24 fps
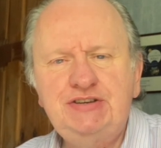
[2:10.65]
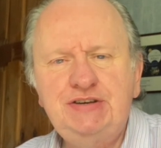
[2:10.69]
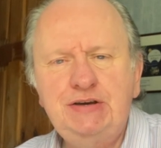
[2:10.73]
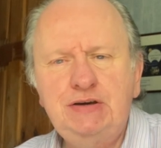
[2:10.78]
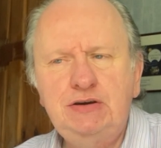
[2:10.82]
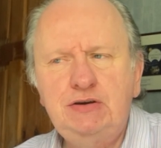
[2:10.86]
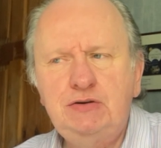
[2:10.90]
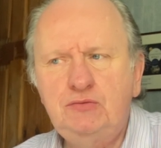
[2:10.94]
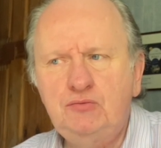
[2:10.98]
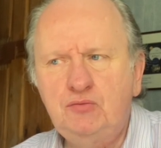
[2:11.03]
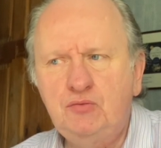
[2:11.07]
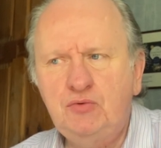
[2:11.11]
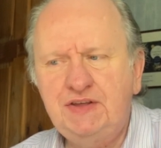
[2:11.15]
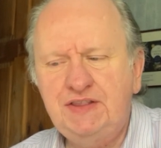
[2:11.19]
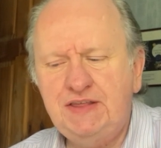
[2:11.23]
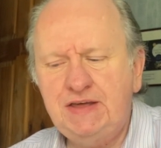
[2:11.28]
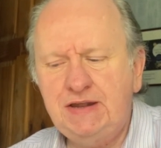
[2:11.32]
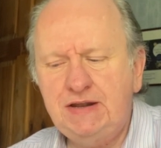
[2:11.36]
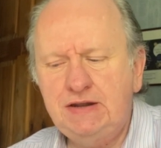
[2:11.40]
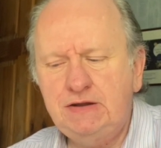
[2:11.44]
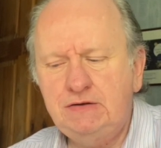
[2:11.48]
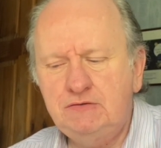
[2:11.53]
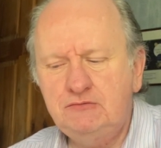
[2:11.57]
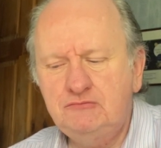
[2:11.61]
you
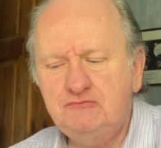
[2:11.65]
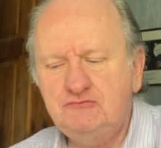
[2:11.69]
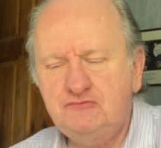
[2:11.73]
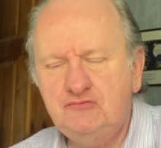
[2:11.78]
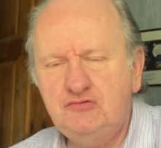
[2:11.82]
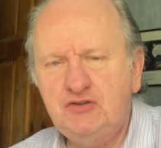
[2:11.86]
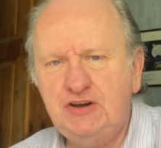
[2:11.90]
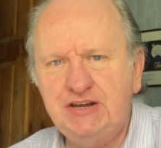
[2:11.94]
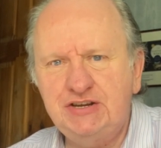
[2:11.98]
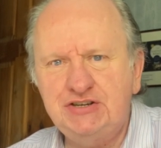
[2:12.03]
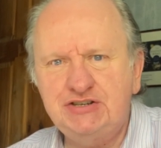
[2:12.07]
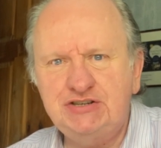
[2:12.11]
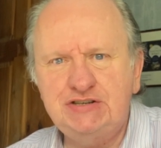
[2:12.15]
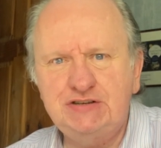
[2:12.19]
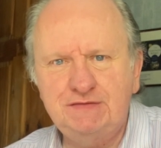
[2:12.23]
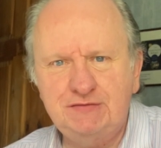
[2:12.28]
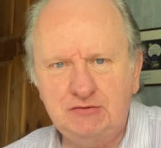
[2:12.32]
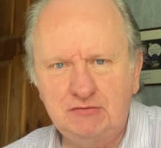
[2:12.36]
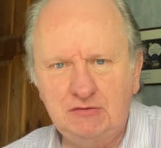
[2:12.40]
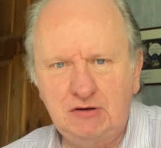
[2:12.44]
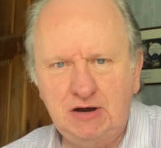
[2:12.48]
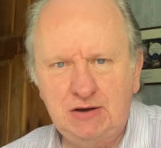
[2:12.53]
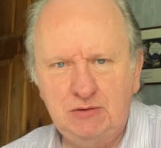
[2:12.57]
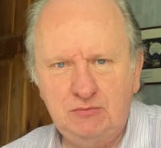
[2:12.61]
within reach of
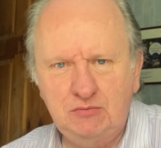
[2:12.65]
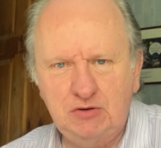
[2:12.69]
the right